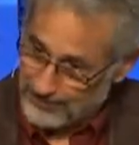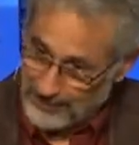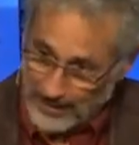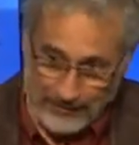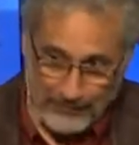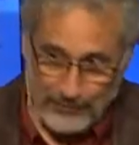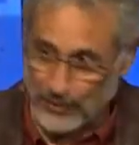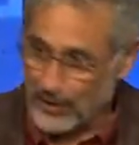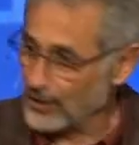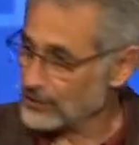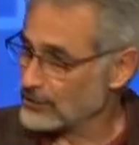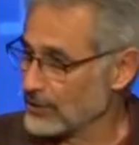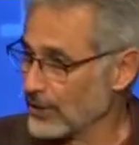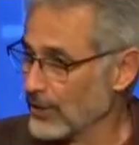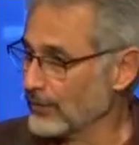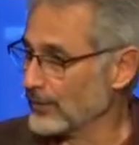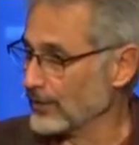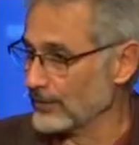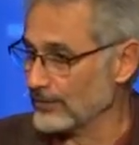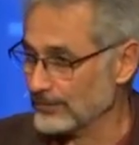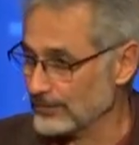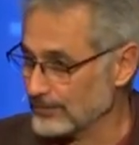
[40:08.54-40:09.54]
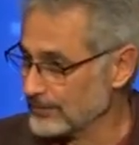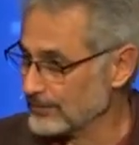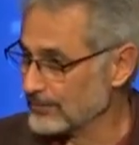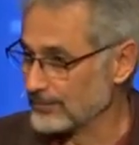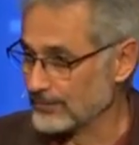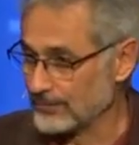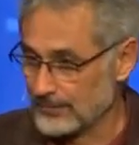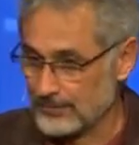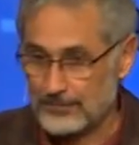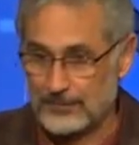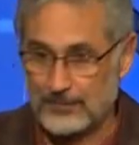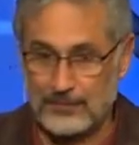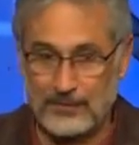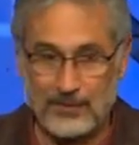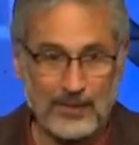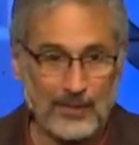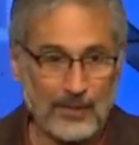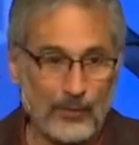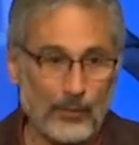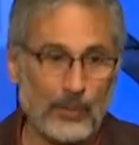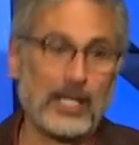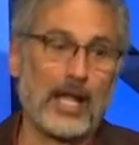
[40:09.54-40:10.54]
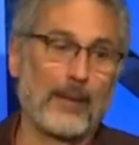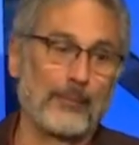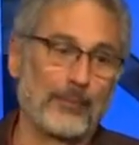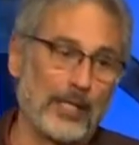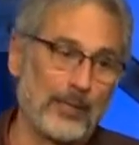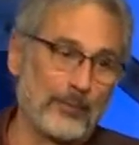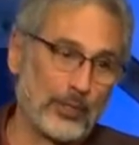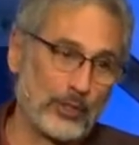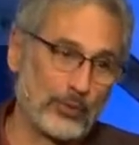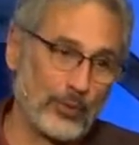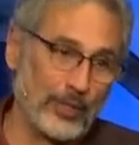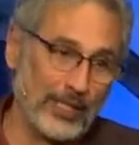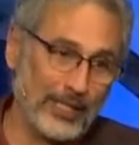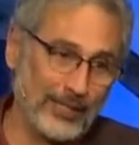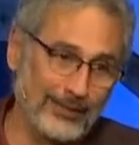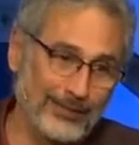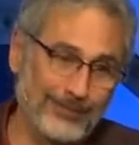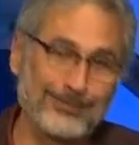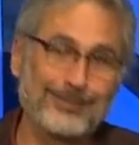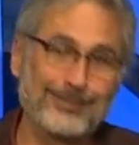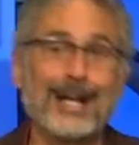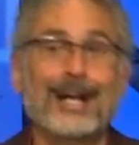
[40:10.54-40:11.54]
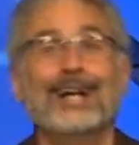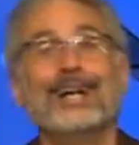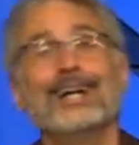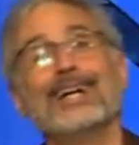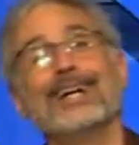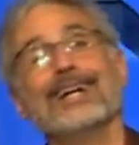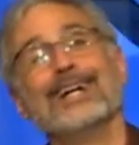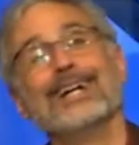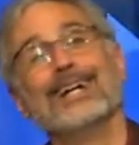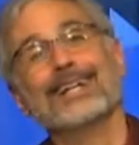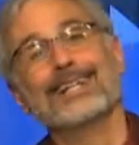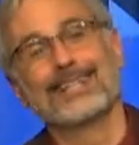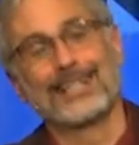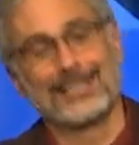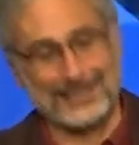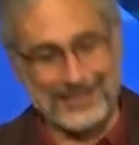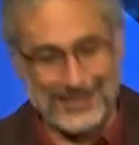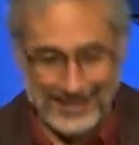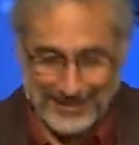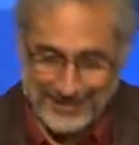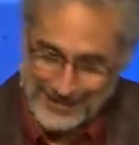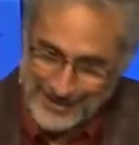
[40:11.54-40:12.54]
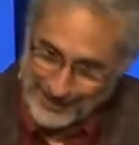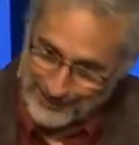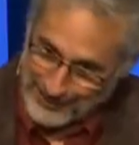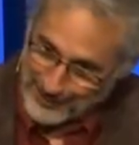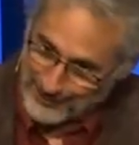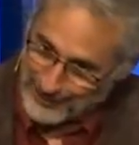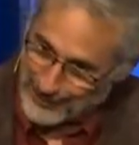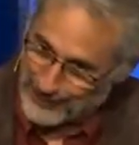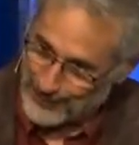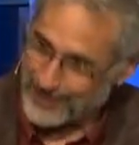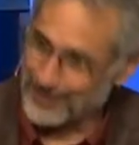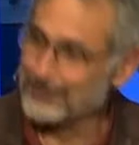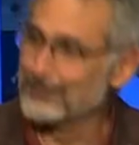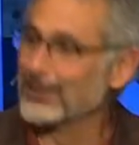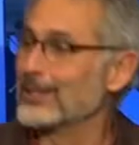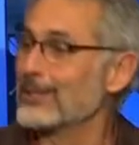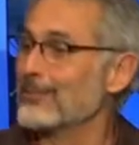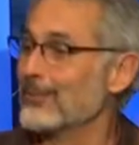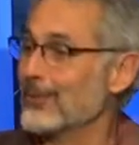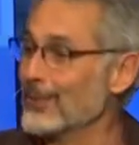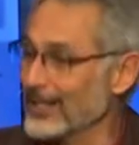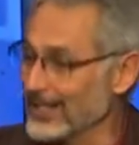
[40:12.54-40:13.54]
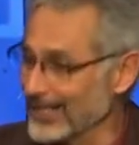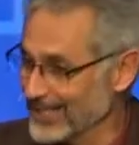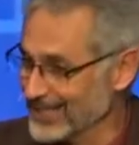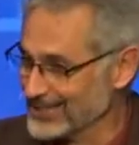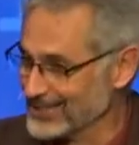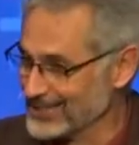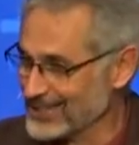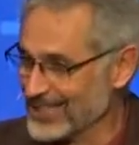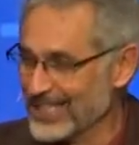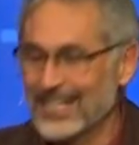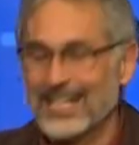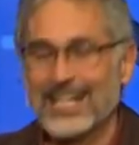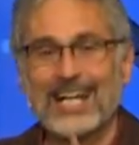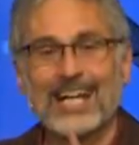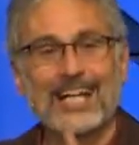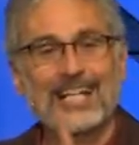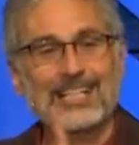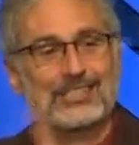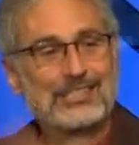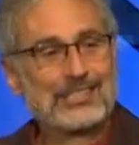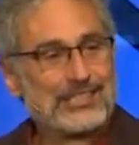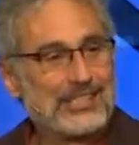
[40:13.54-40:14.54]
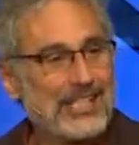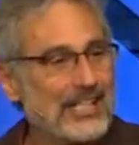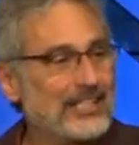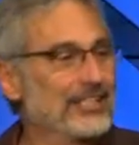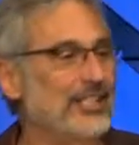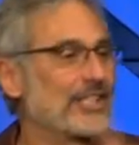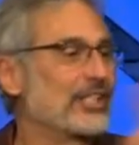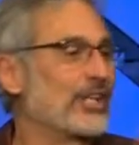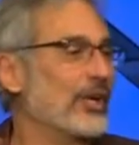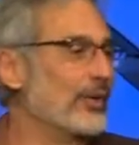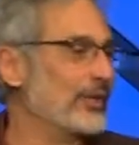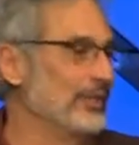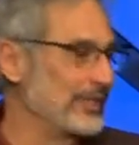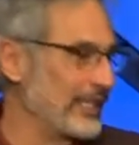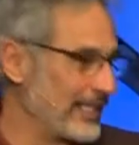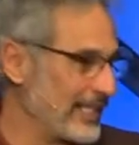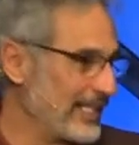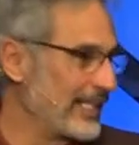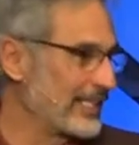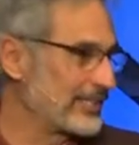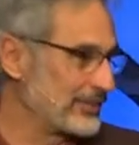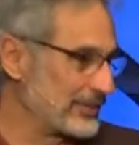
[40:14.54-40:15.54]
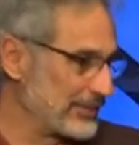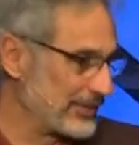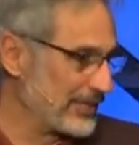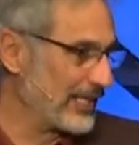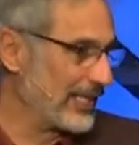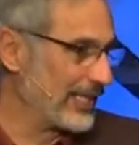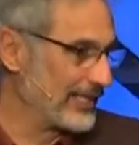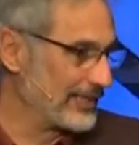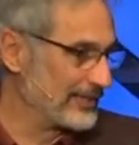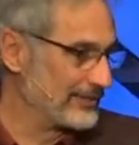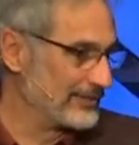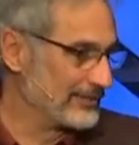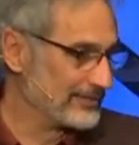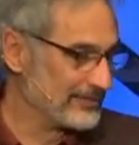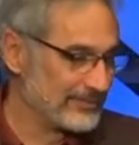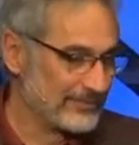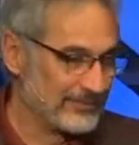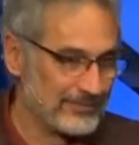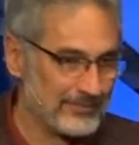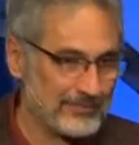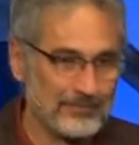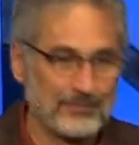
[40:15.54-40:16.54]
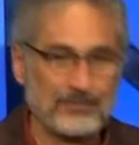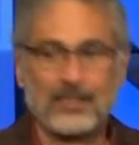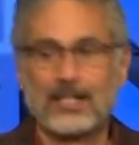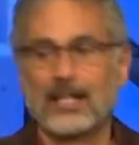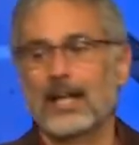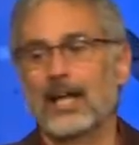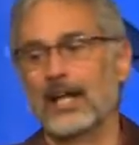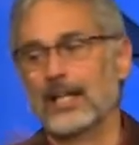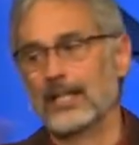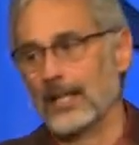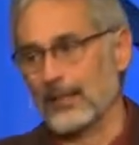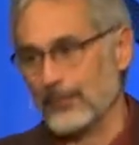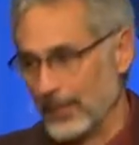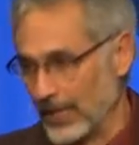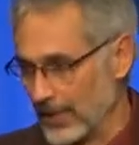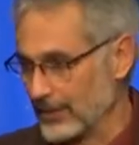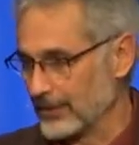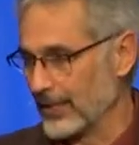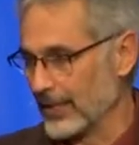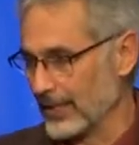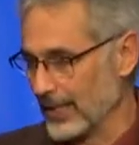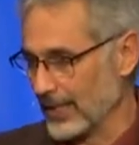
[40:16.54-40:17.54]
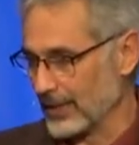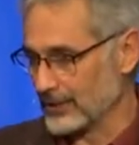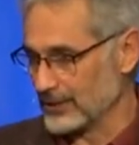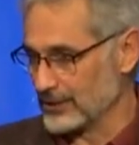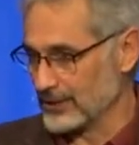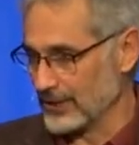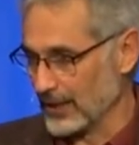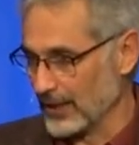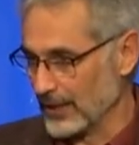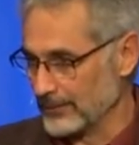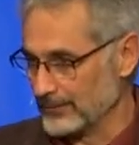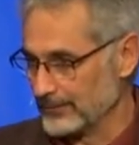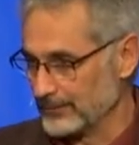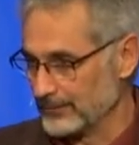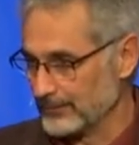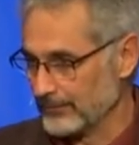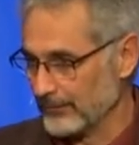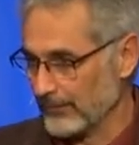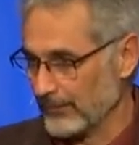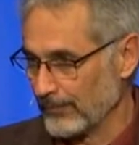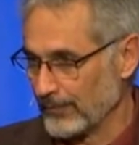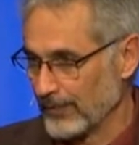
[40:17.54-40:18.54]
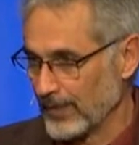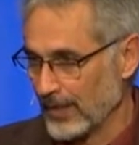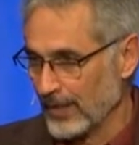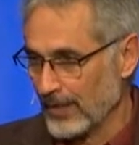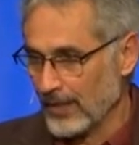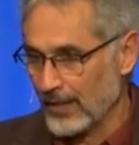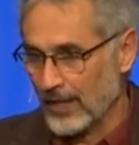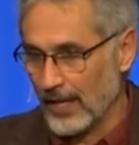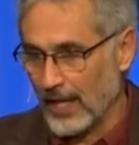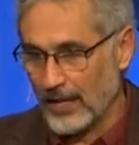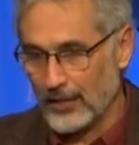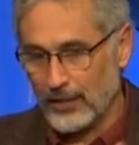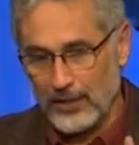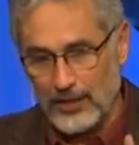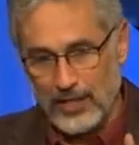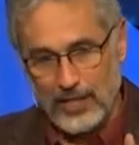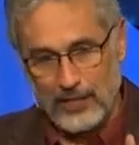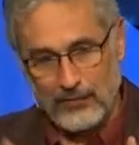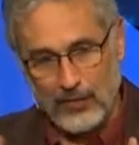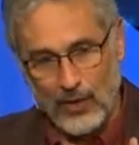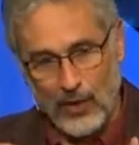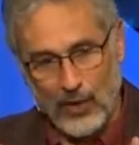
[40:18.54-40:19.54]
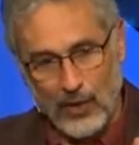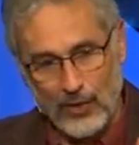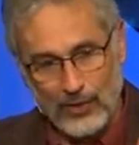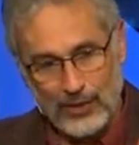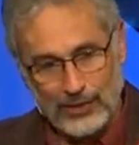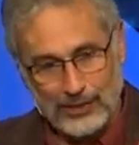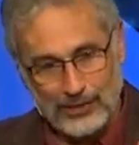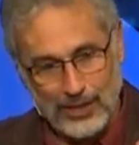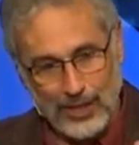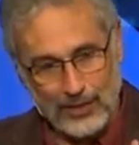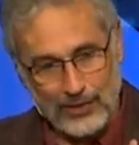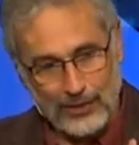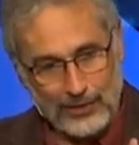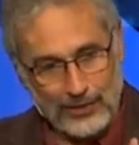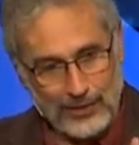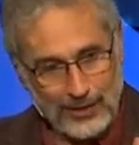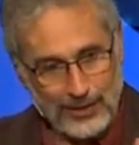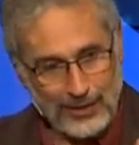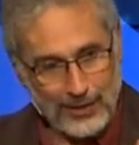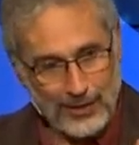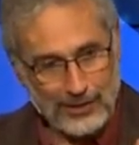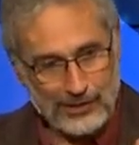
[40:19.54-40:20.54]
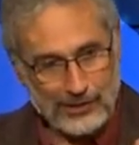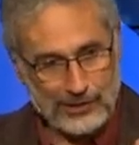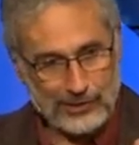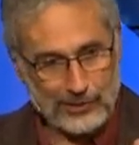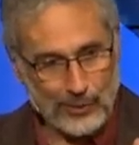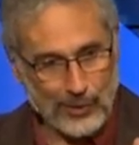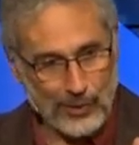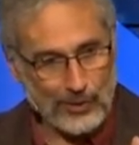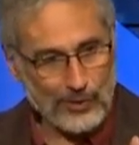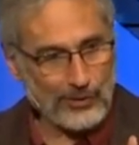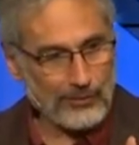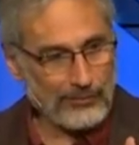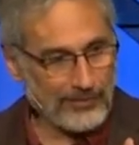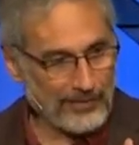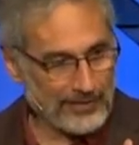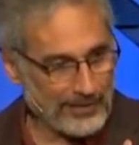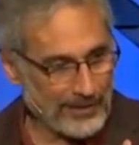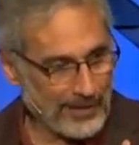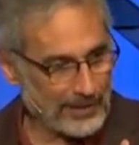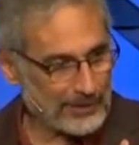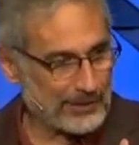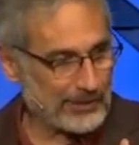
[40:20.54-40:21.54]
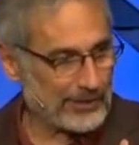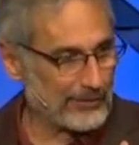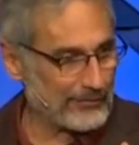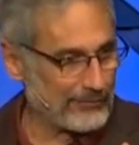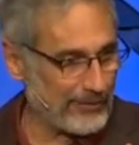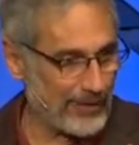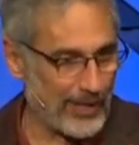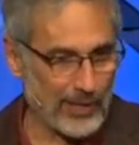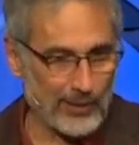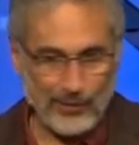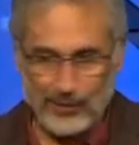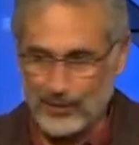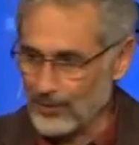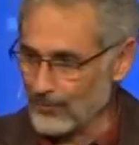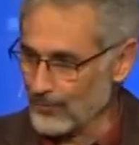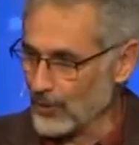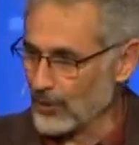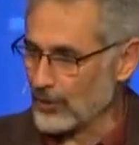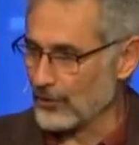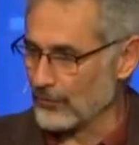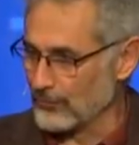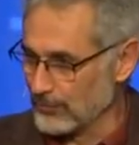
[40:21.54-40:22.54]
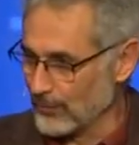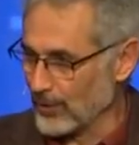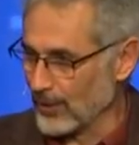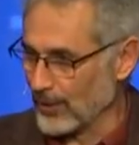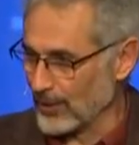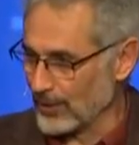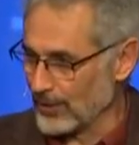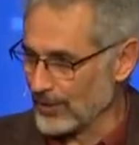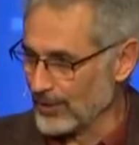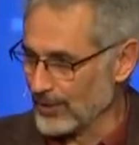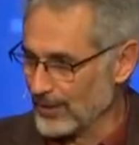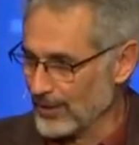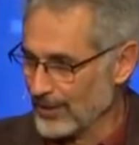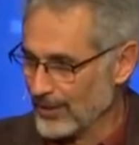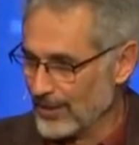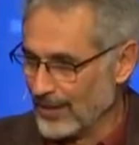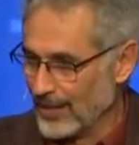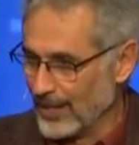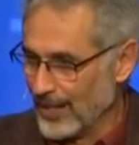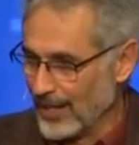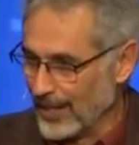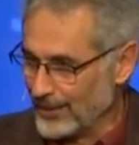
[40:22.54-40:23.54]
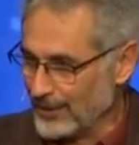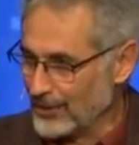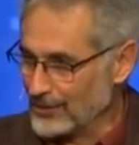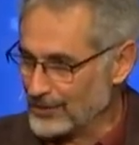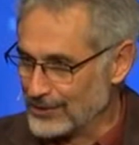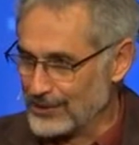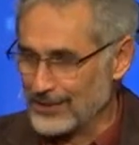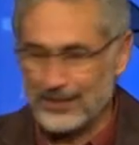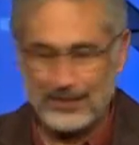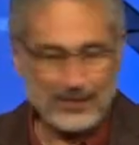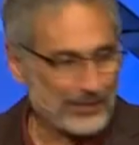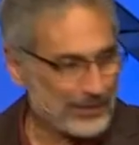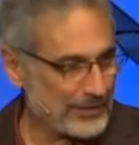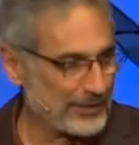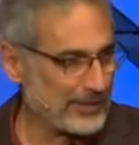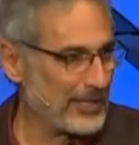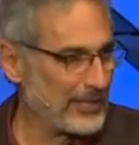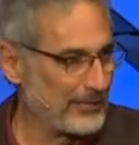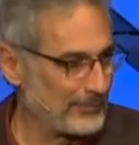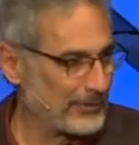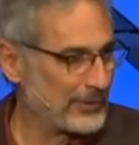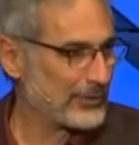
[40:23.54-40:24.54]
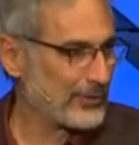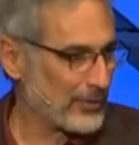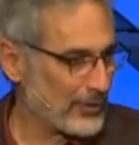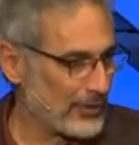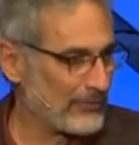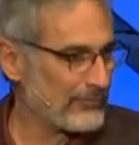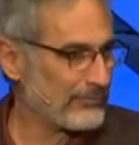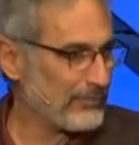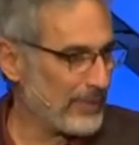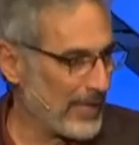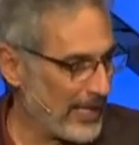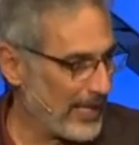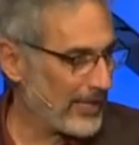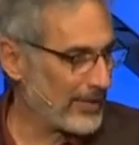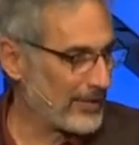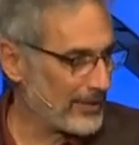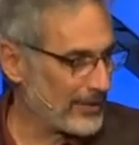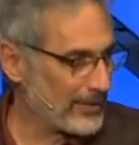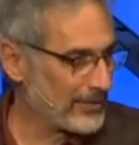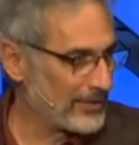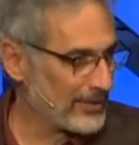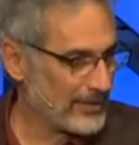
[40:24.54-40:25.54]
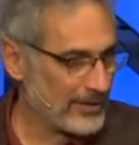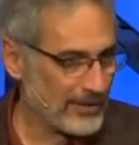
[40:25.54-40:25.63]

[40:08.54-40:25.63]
They've crossed over. What happened in between? well, lots of things happened in between, but the point is, he said, You're going to the other side, and they made it to the other side. And you think of all these other little historical vignettes that follow in the book of Mark, and you see the same sort of pattern.